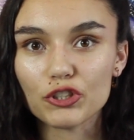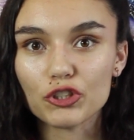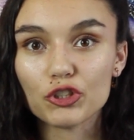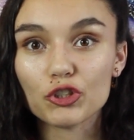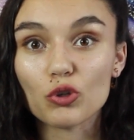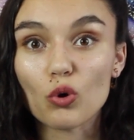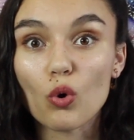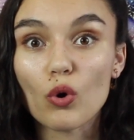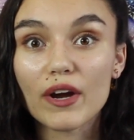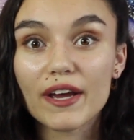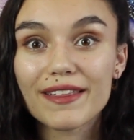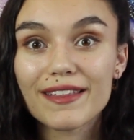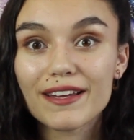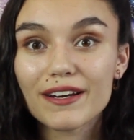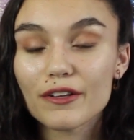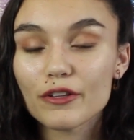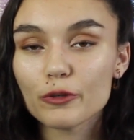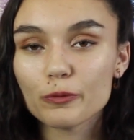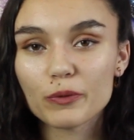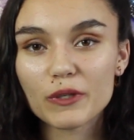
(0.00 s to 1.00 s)
joy
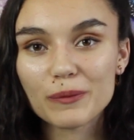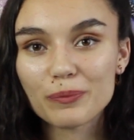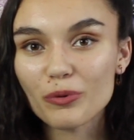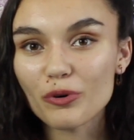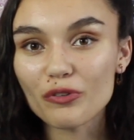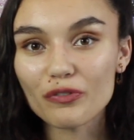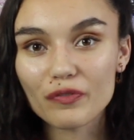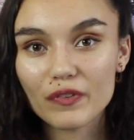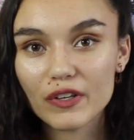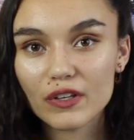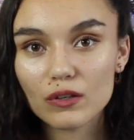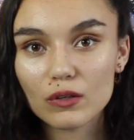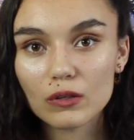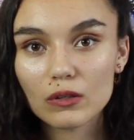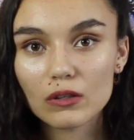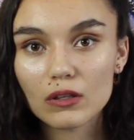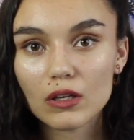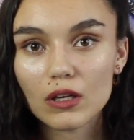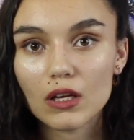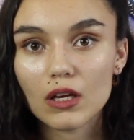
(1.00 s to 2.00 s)
that other people
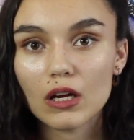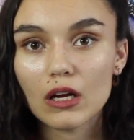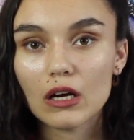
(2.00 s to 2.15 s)
feel.